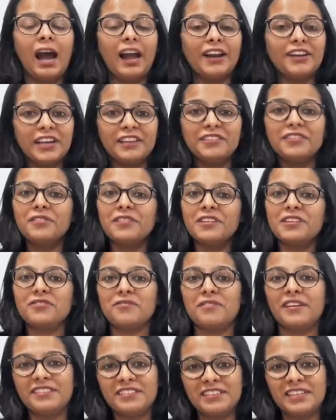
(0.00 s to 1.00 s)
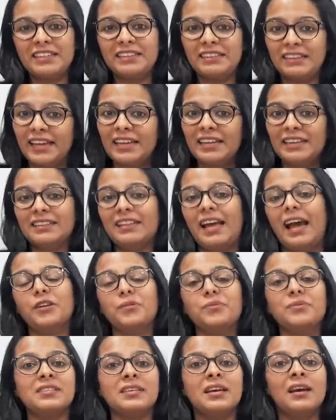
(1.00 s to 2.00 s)
Another interesting thing
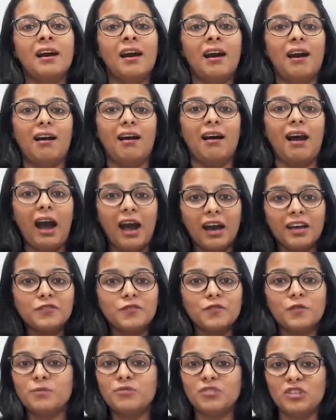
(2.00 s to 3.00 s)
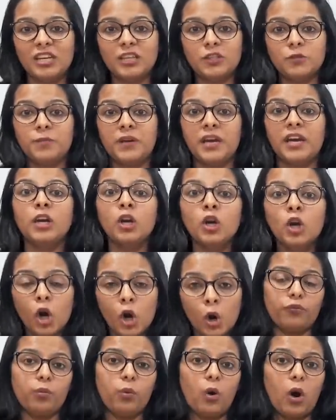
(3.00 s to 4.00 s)
that was uh, asked from Shakespeare
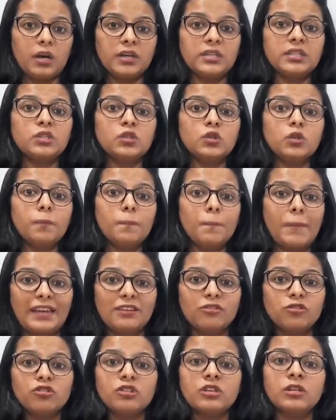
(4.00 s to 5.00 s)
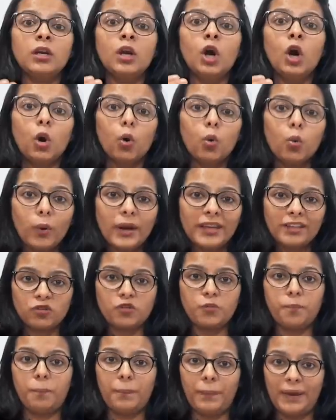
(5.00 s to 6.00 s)
was to mention
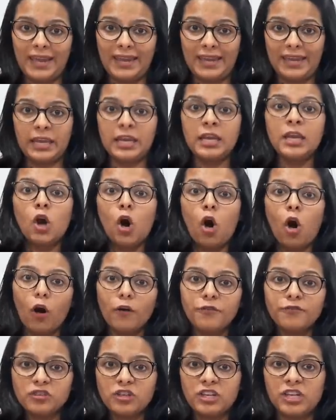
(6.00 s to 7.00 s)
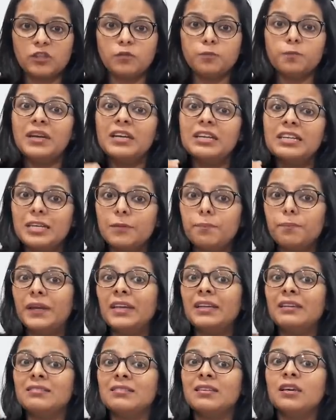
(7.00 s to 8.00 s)
which play of Shakespeare
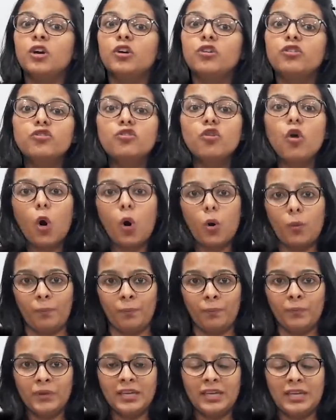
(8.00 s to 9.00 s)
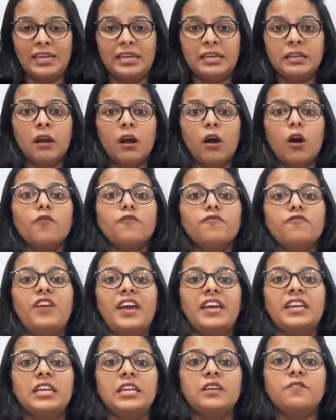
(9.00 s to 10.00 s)
depicts Rome in a
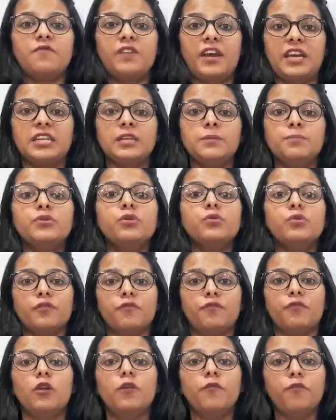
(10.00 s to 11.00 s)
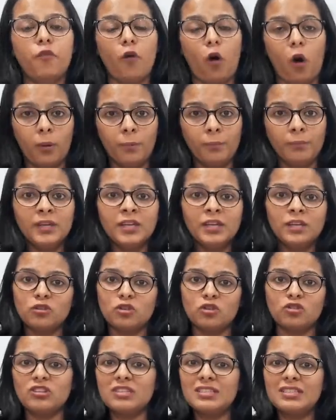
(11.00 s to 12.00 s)
very, very beautiful form.
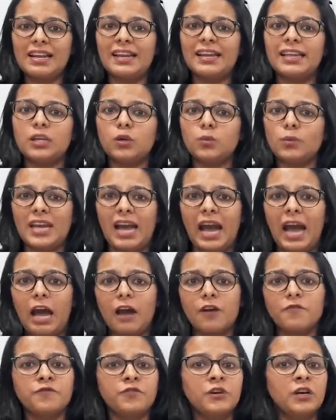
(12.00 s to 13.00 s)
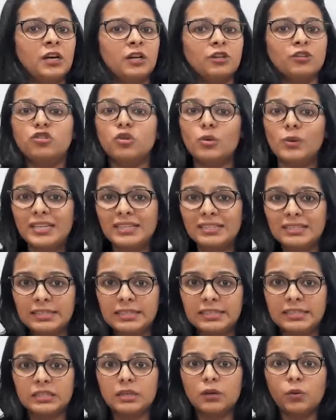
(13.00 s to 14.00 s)
So just like we have Julius
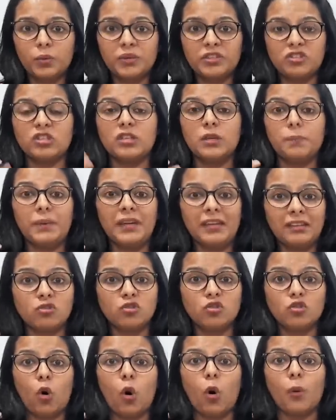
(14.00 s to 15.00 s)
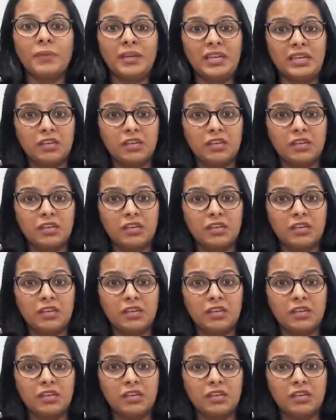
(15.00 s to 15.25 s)
Caesar, which depicts Rome